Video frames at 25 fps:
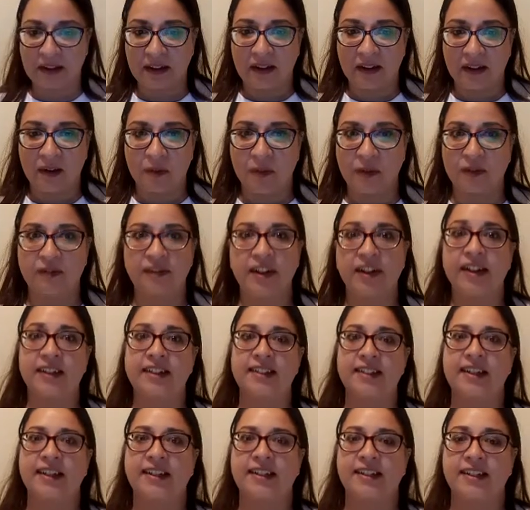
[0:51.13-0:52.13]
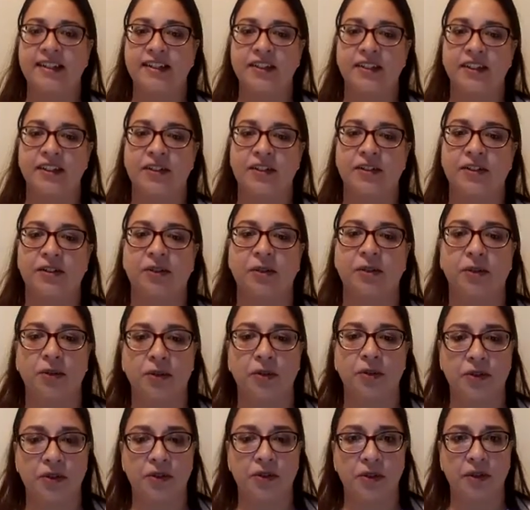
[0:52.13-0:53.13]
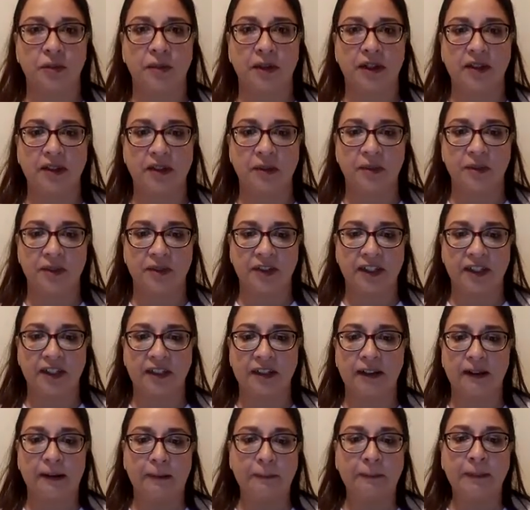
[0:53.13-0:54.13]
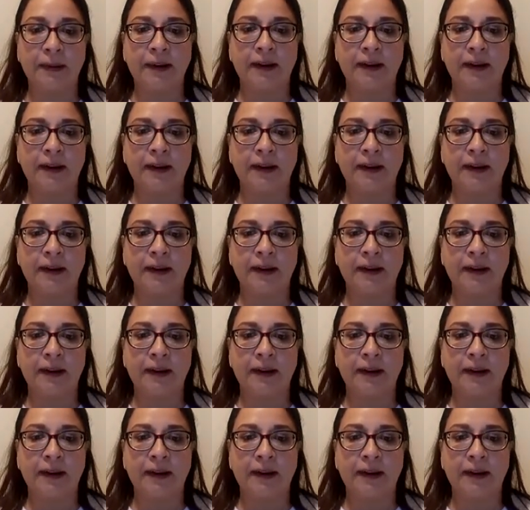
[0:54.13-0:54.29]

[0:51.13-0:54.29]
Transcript: We're very excited today to talk to you about the Marine Club.